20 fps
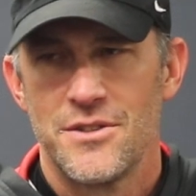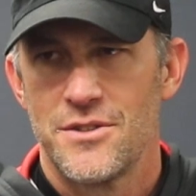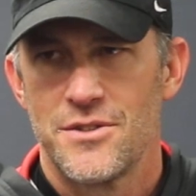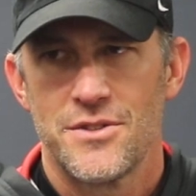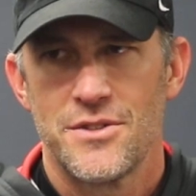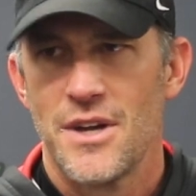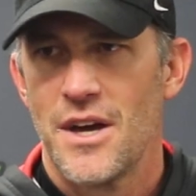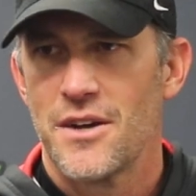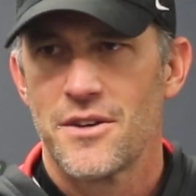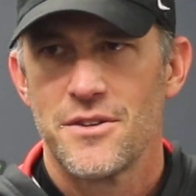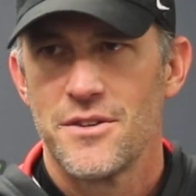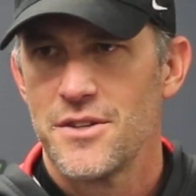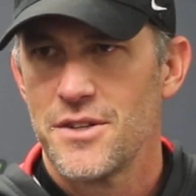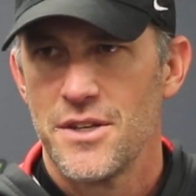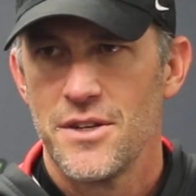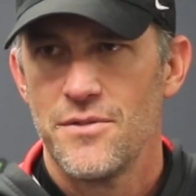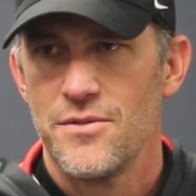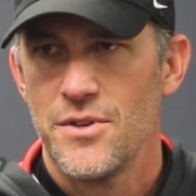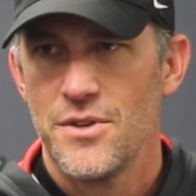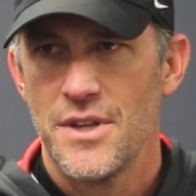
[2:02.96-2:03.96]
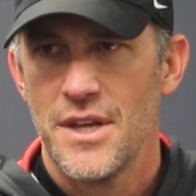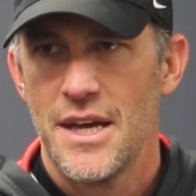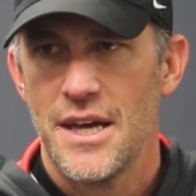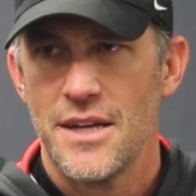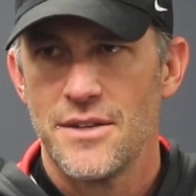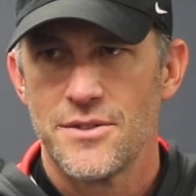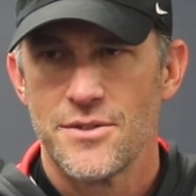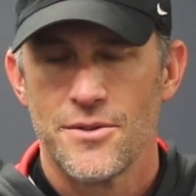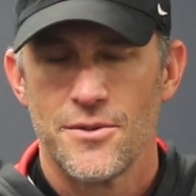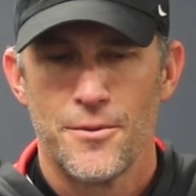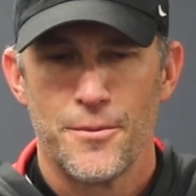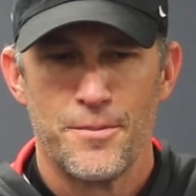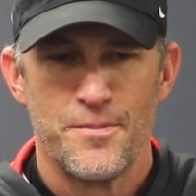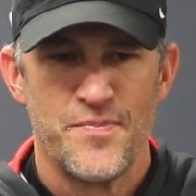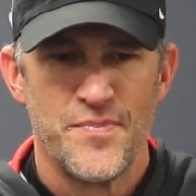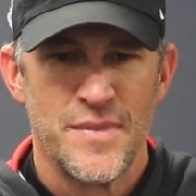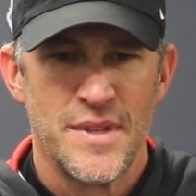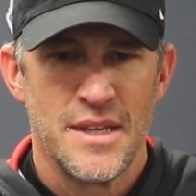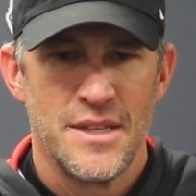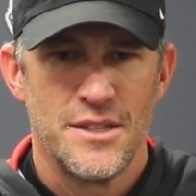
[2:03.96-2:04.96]
just not going to give you that. So
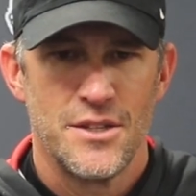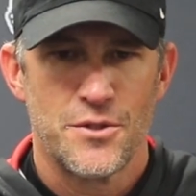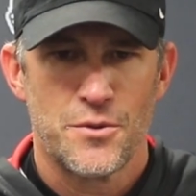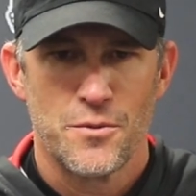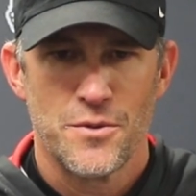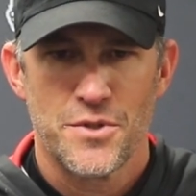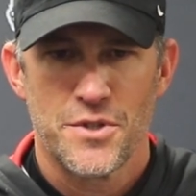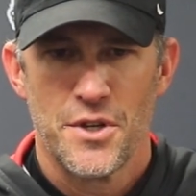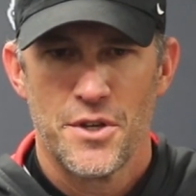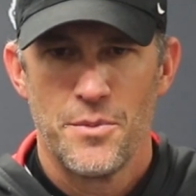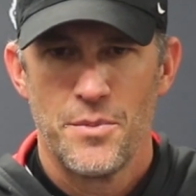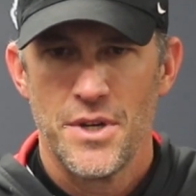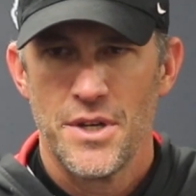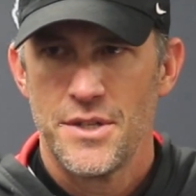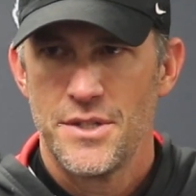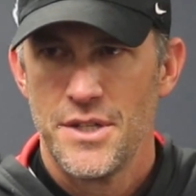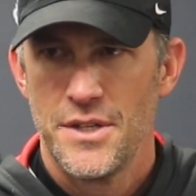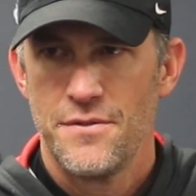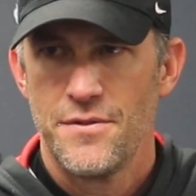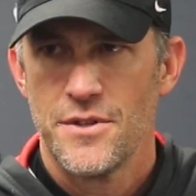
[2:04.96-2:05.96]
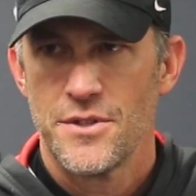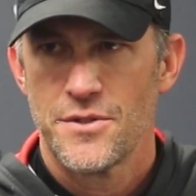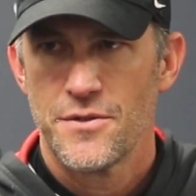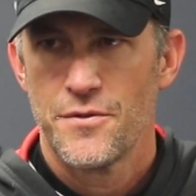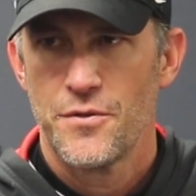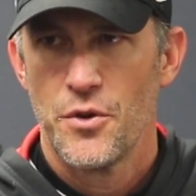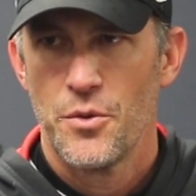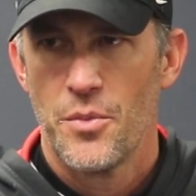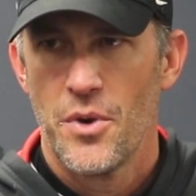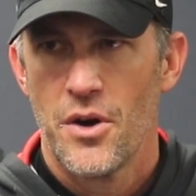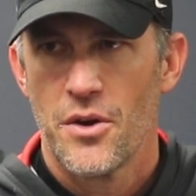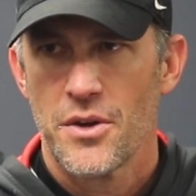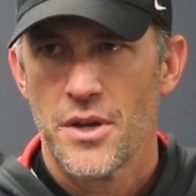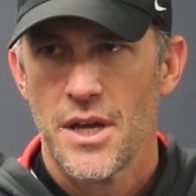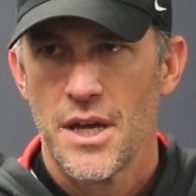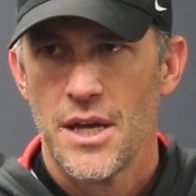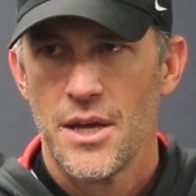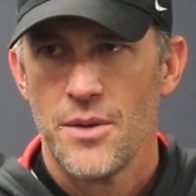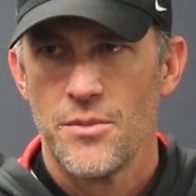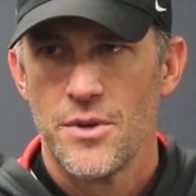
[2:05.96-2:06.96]
this was going to be a defensive football
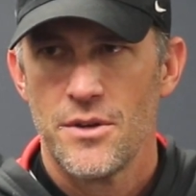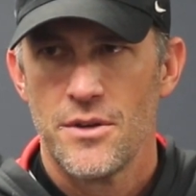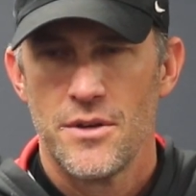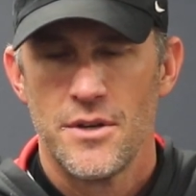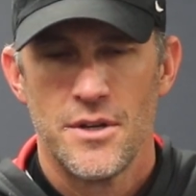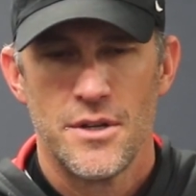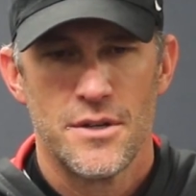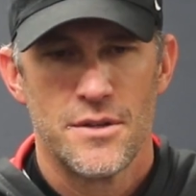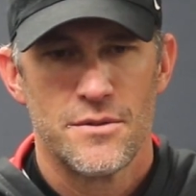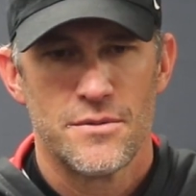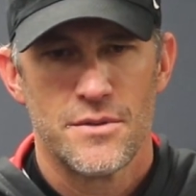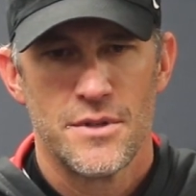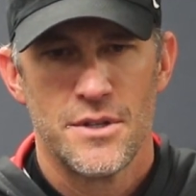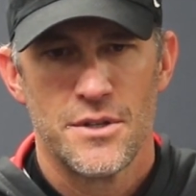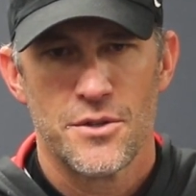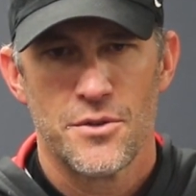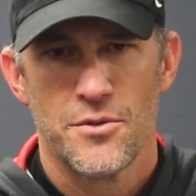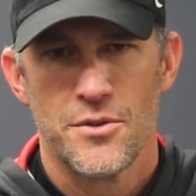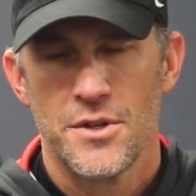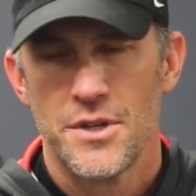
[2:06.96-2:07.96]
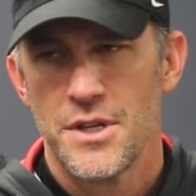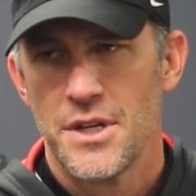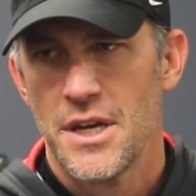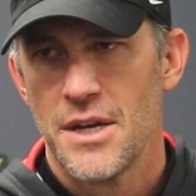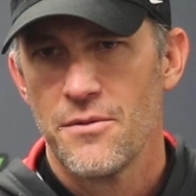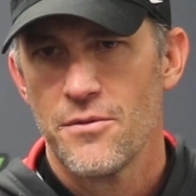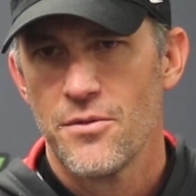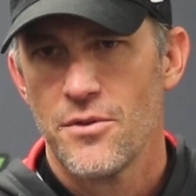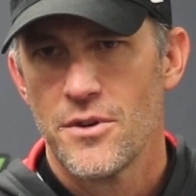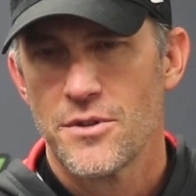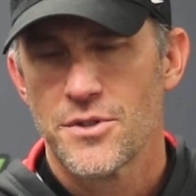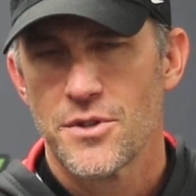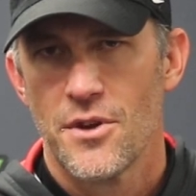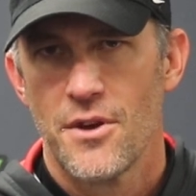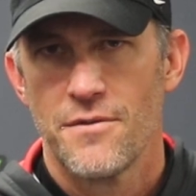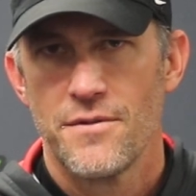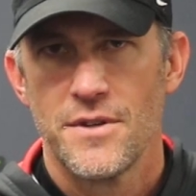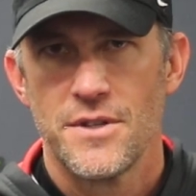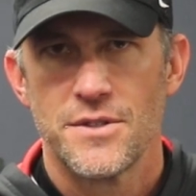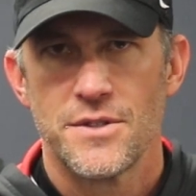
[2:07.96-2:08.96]
game and a gritty game for us
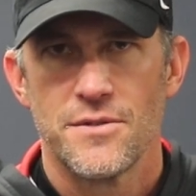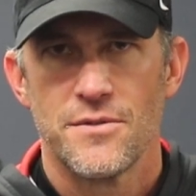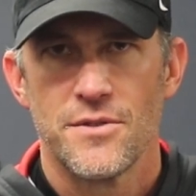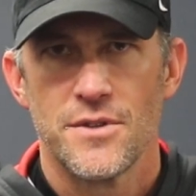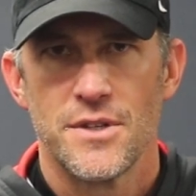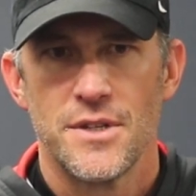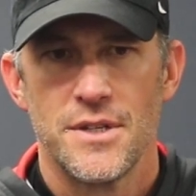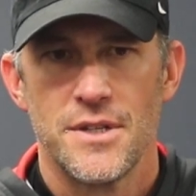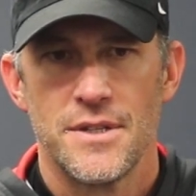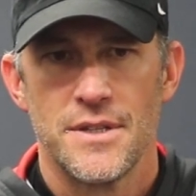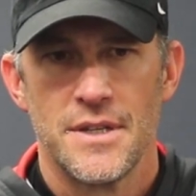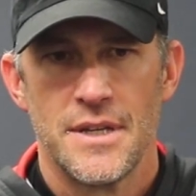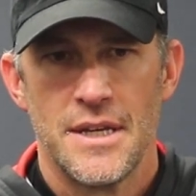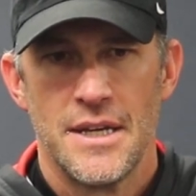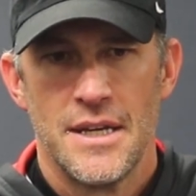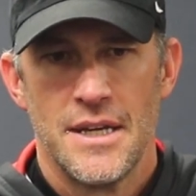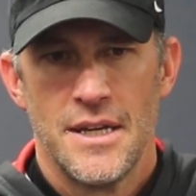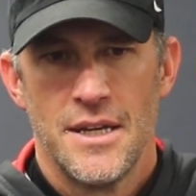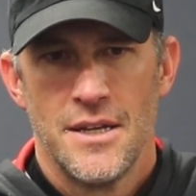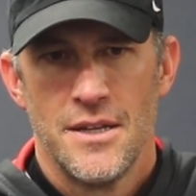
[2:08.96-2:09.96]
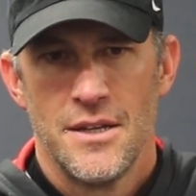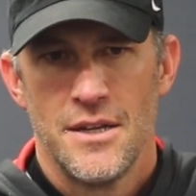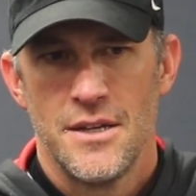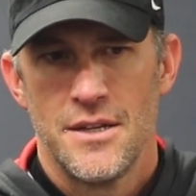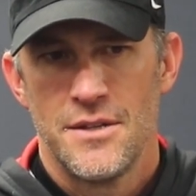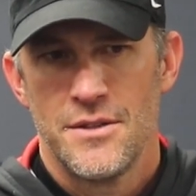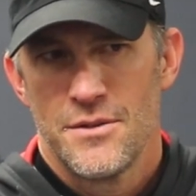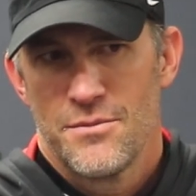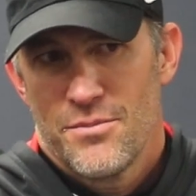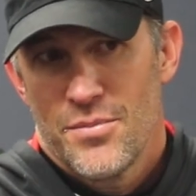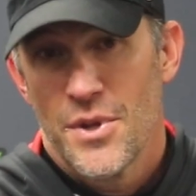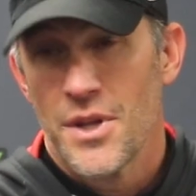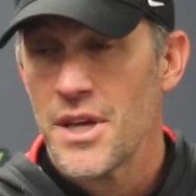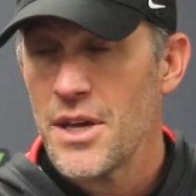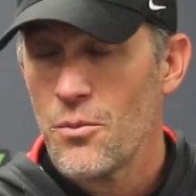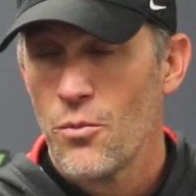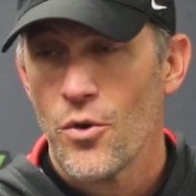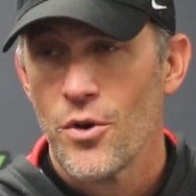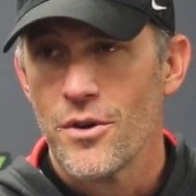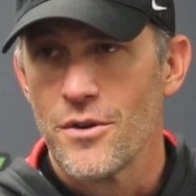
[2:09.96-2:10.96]
offensively. And the
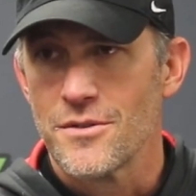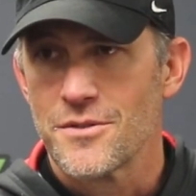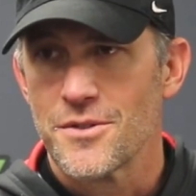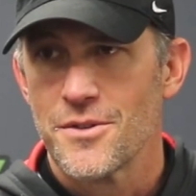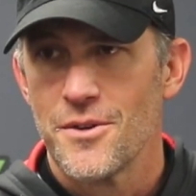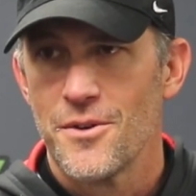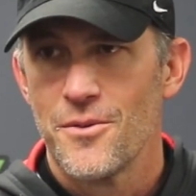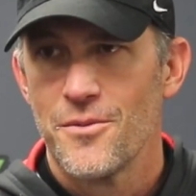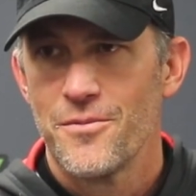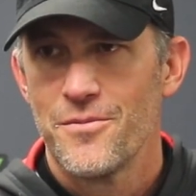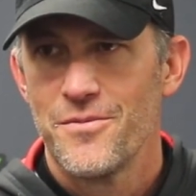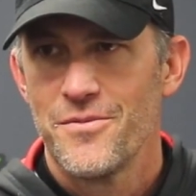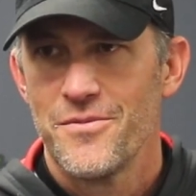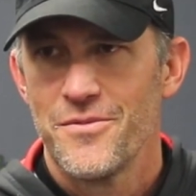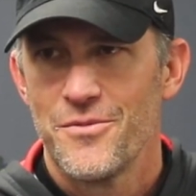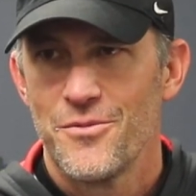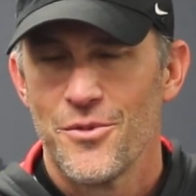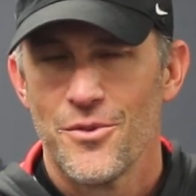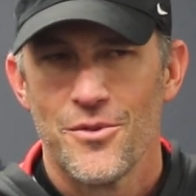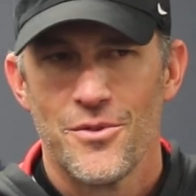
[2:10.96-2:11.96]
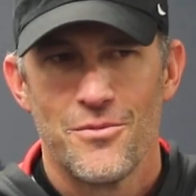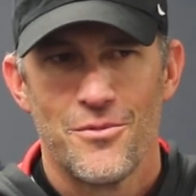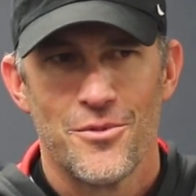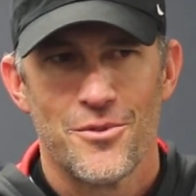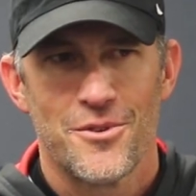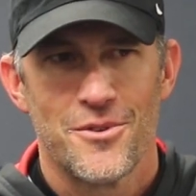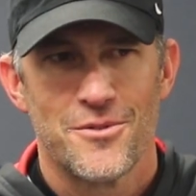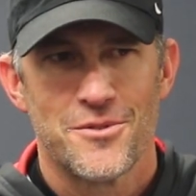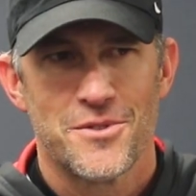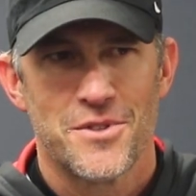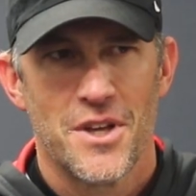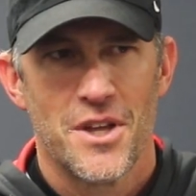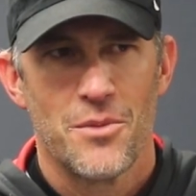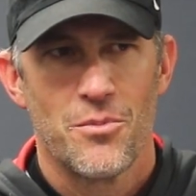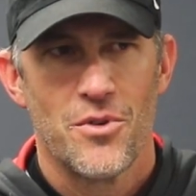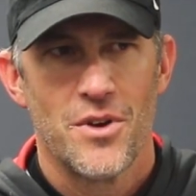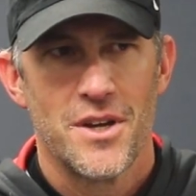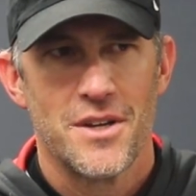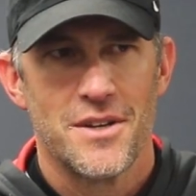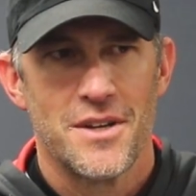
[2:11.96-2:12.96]
plan worked, so we're going to
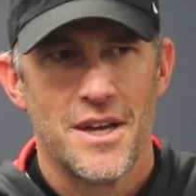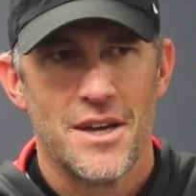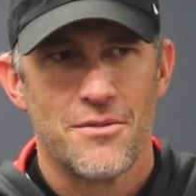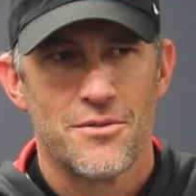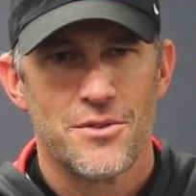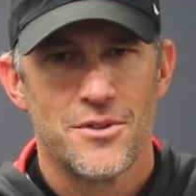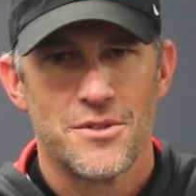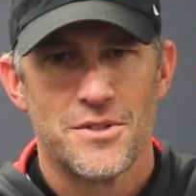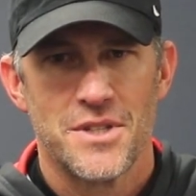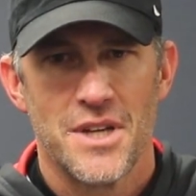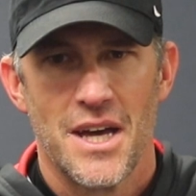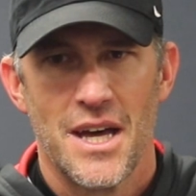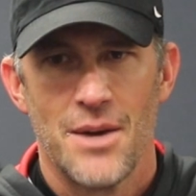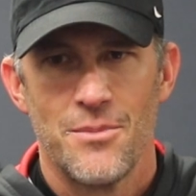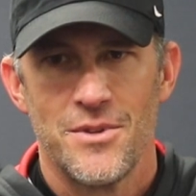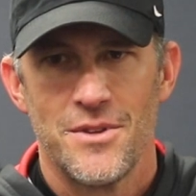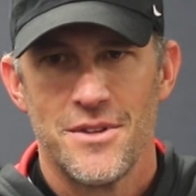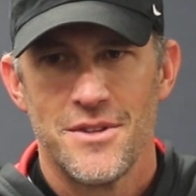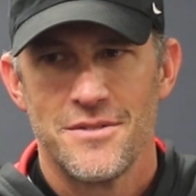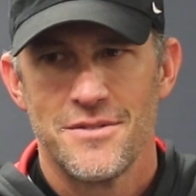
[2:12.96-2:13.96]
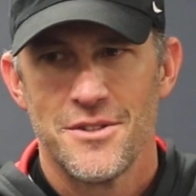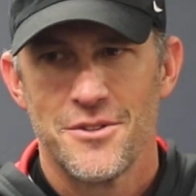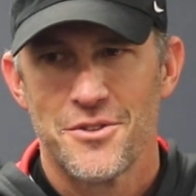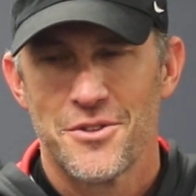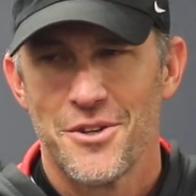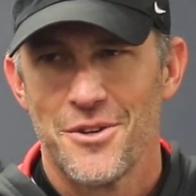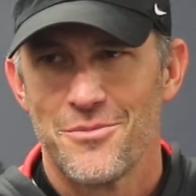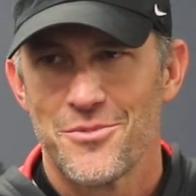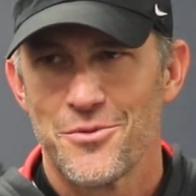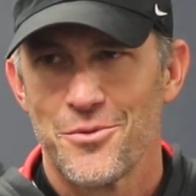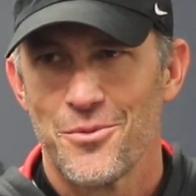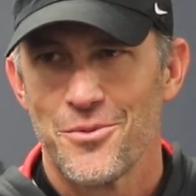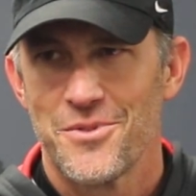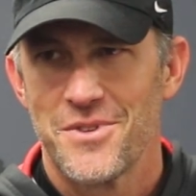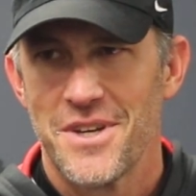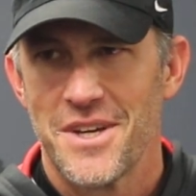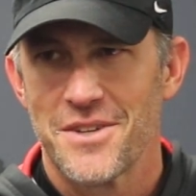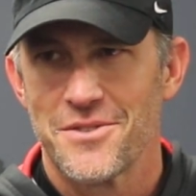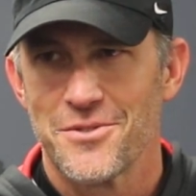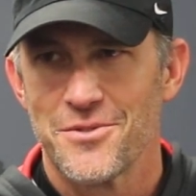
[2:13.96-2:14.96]
celebrate and have a good time, and then here comes North
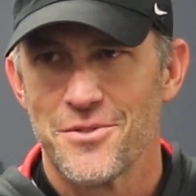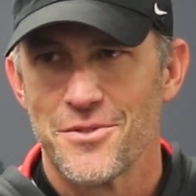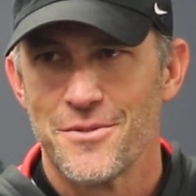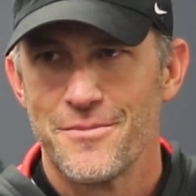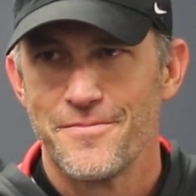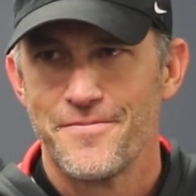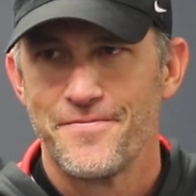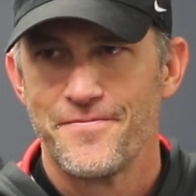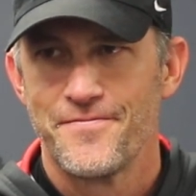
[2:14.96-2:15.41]
Texas.